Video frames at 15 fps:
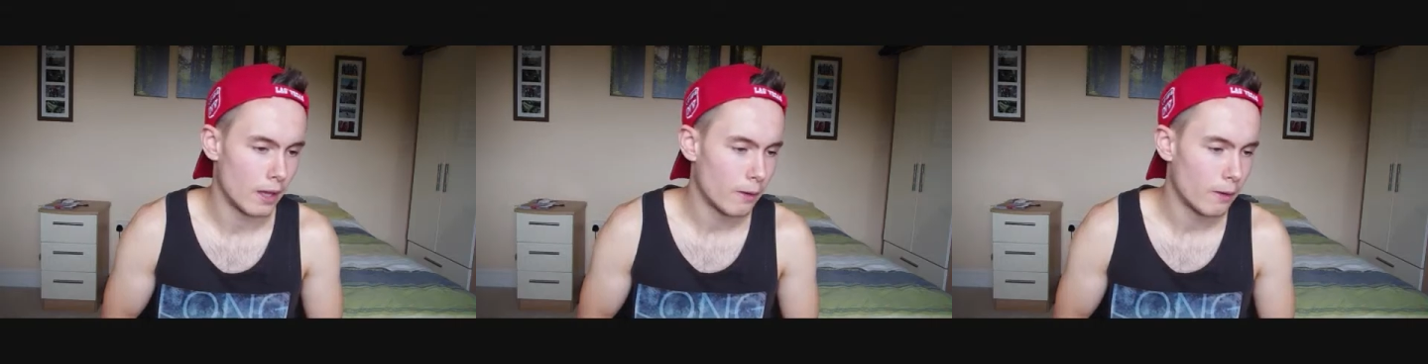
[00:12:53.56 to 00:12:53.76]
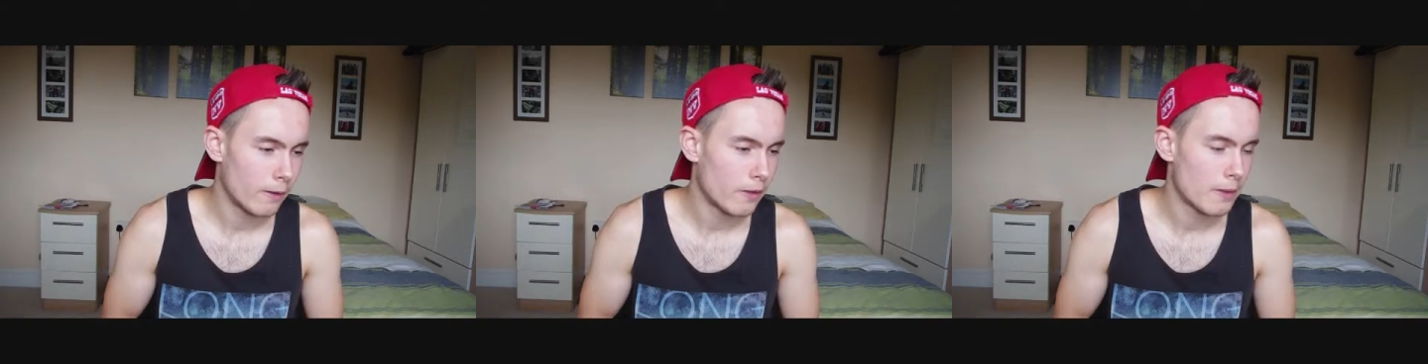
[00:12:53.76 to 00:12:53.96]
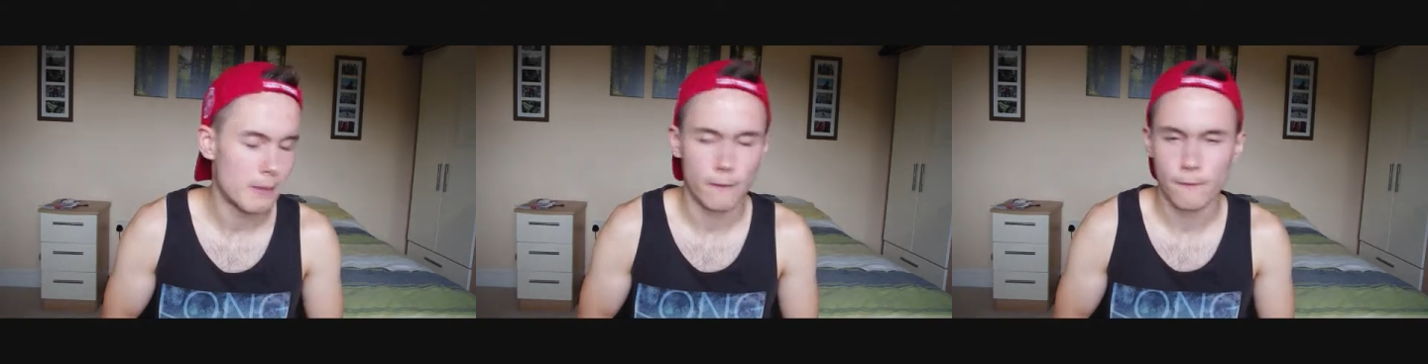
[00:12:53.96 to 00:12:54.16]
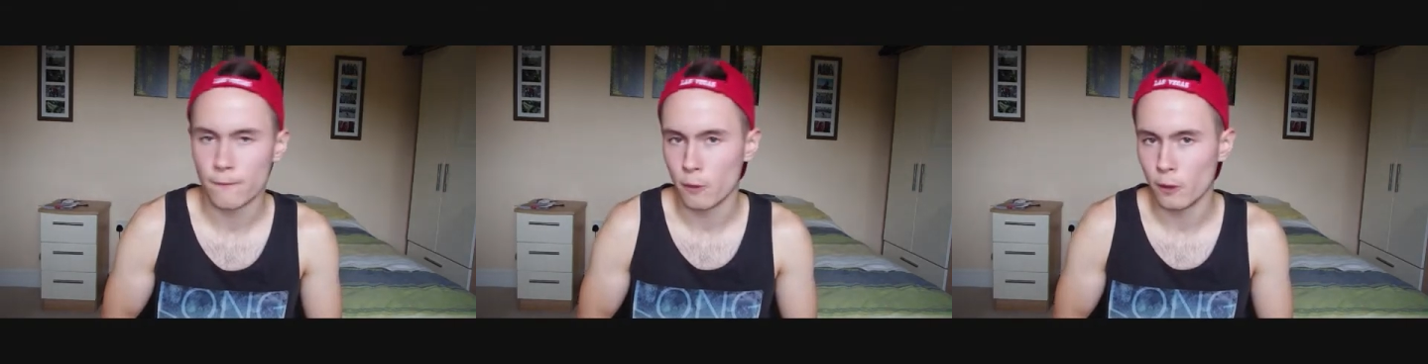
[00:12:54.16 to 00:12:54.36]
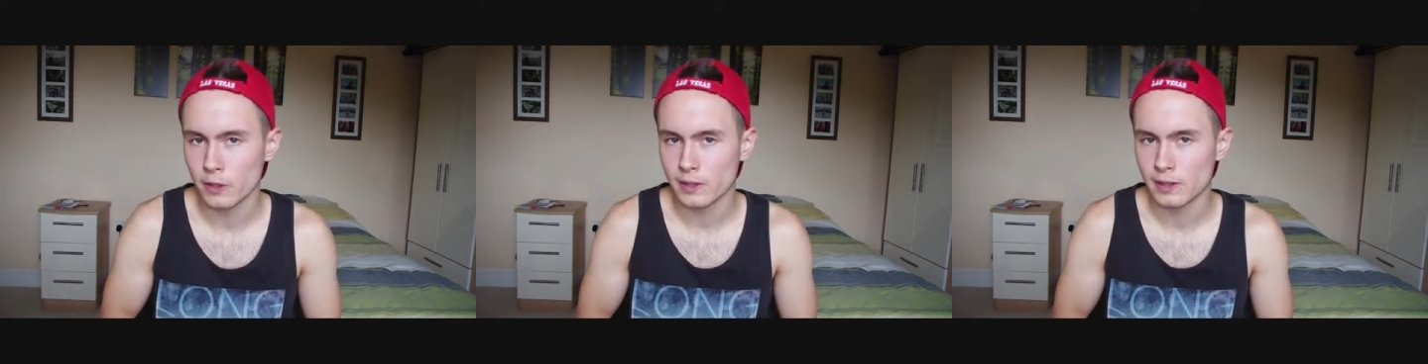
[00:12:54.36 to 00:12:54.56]
lot of them are
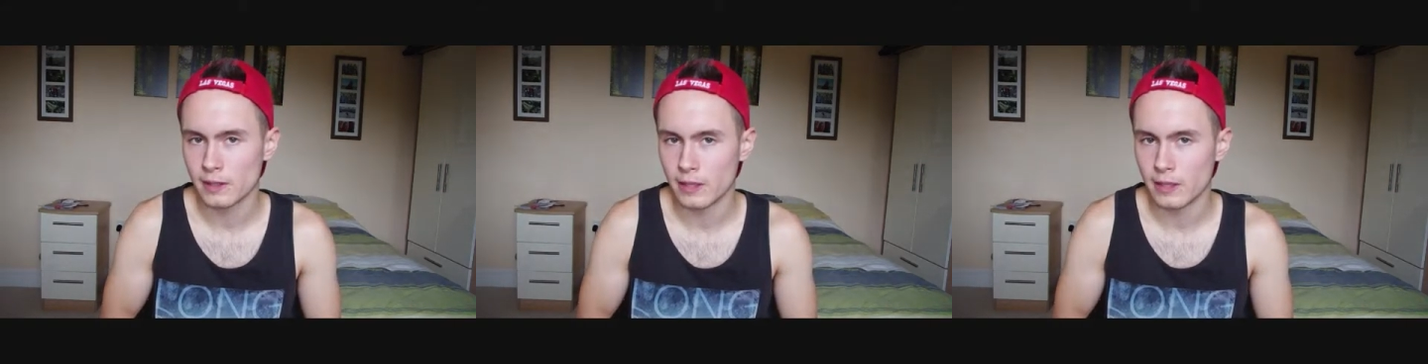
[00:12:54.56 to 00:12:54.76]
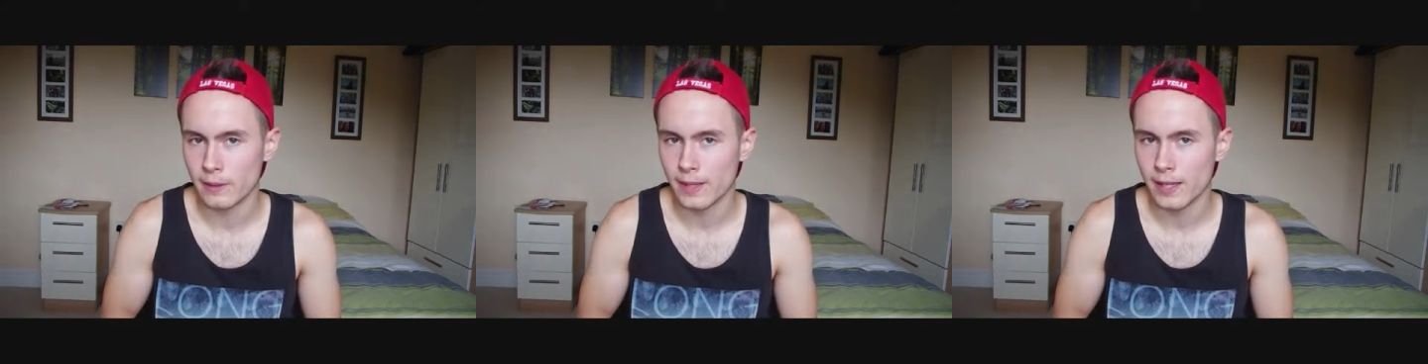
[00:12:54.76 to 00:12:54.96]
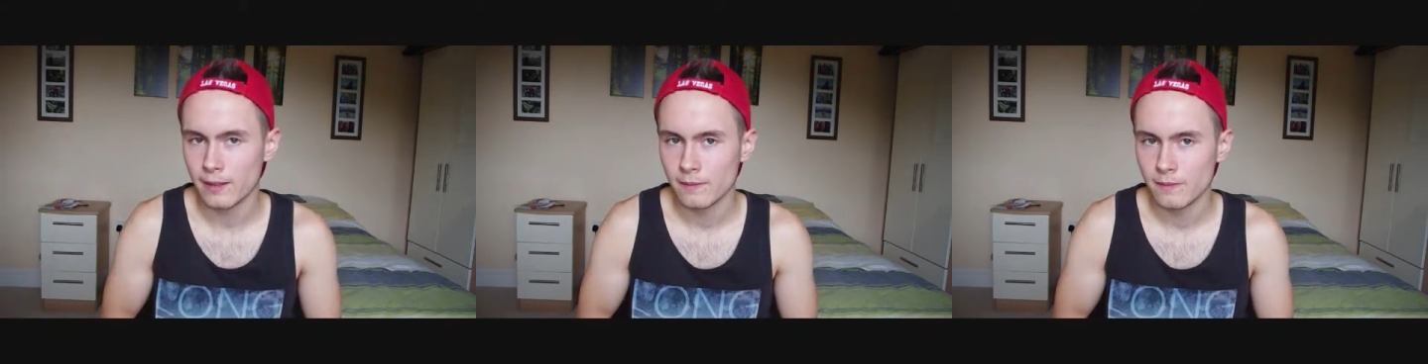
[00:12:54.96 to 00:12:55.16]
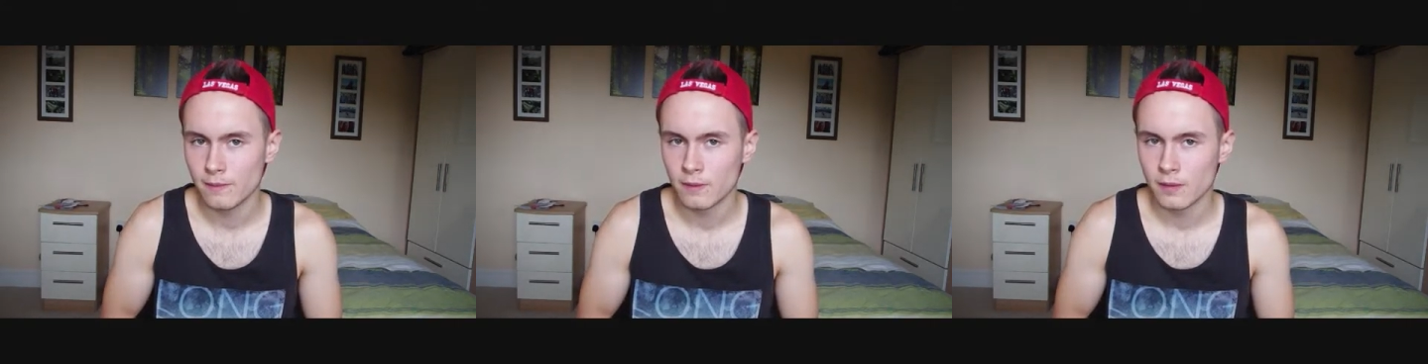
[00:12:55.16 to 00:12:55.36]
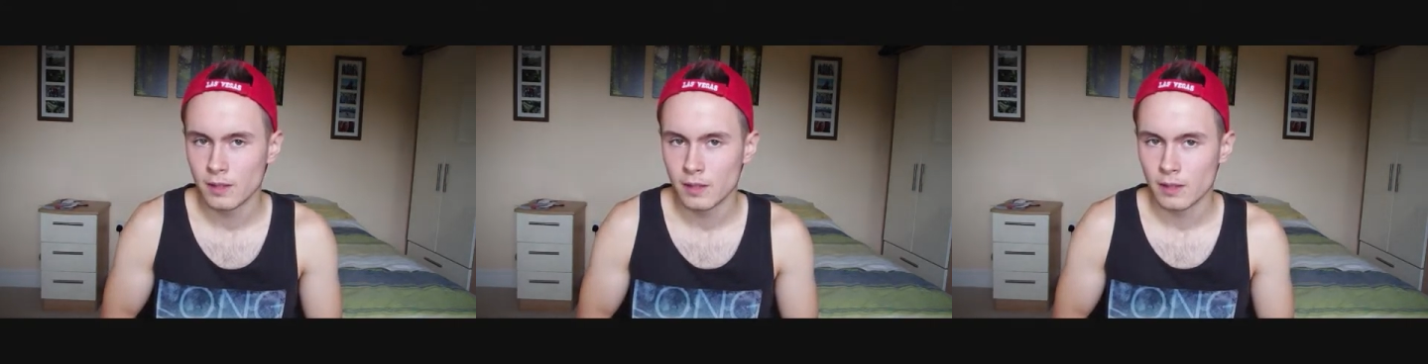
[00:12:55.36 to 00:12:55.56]
forced to do it.
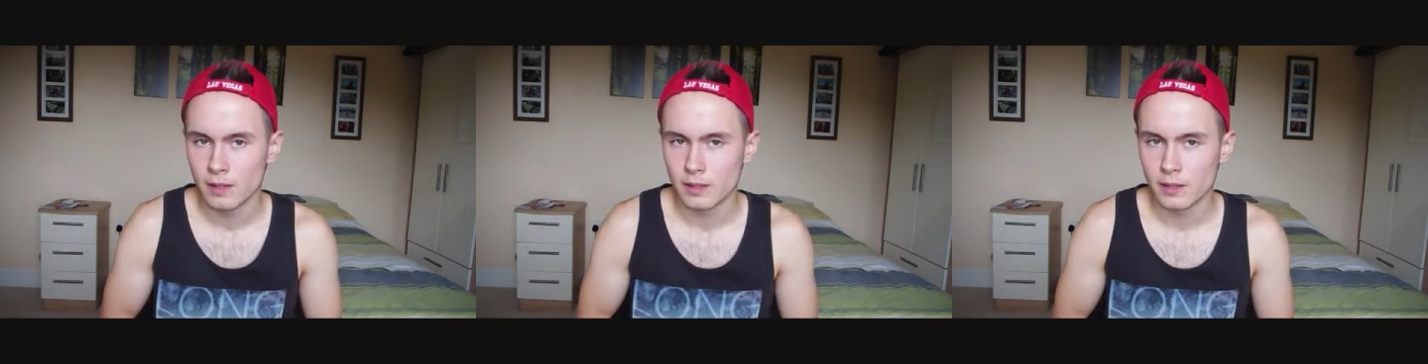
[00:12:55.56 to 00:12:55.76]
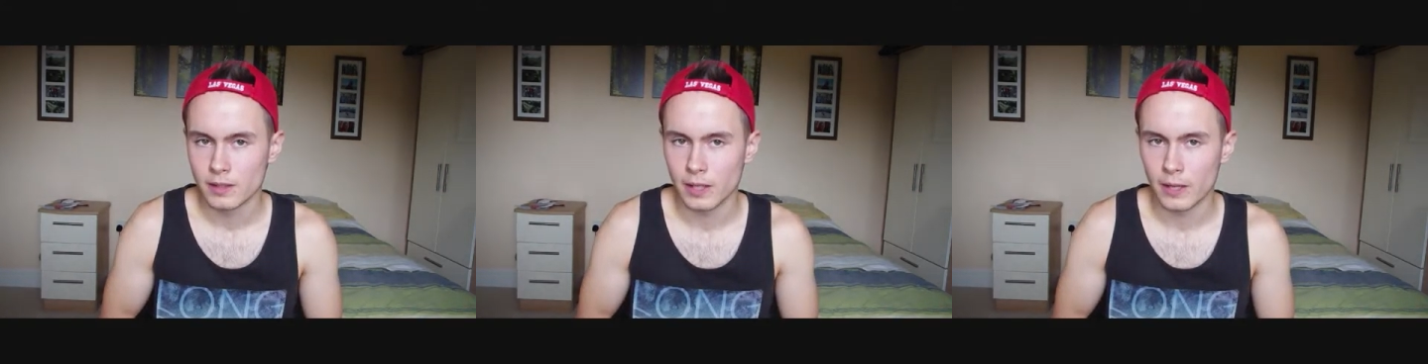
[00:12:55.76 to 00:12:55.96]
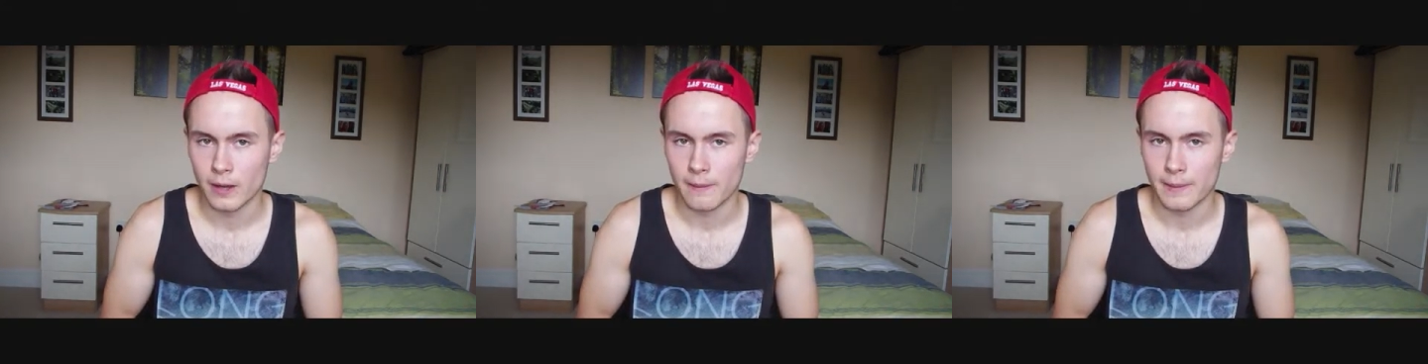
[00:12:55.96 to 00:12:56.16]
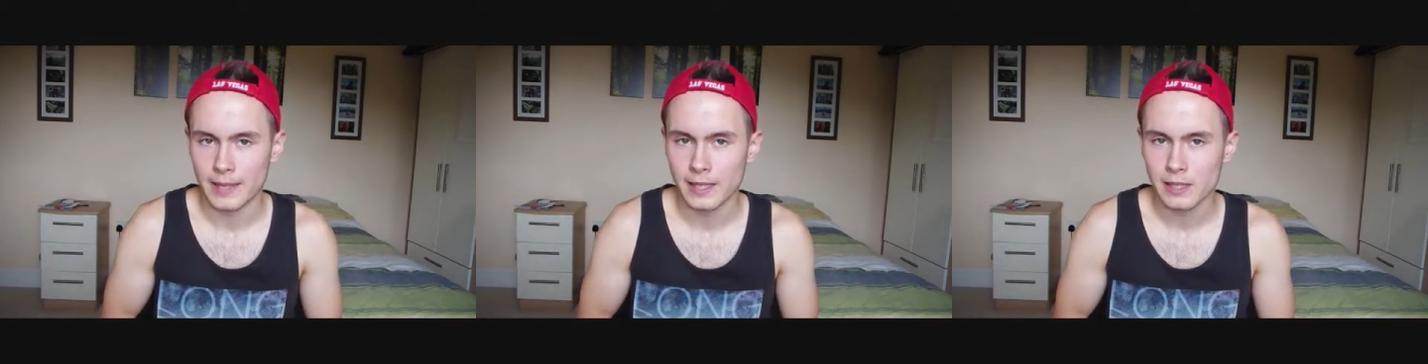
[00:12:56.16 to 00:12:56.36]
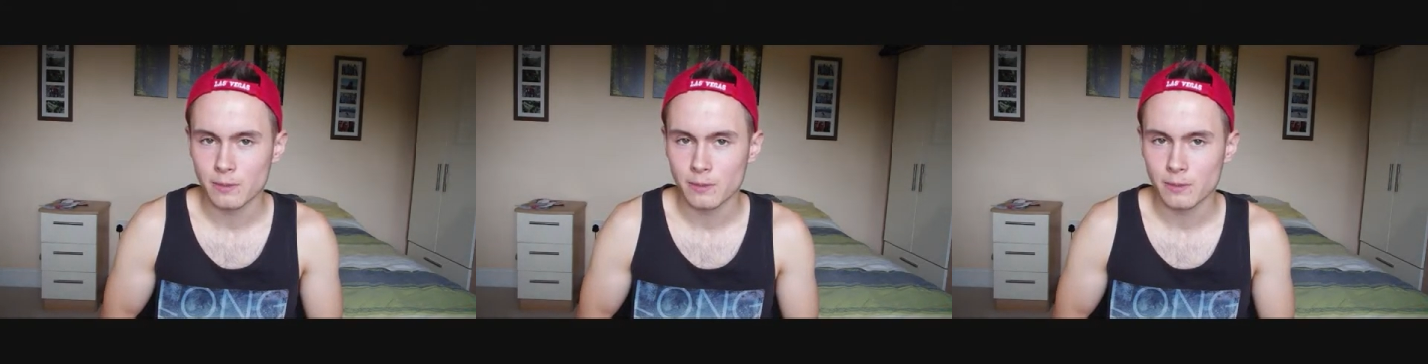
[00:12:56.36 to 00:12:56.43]
So I mean,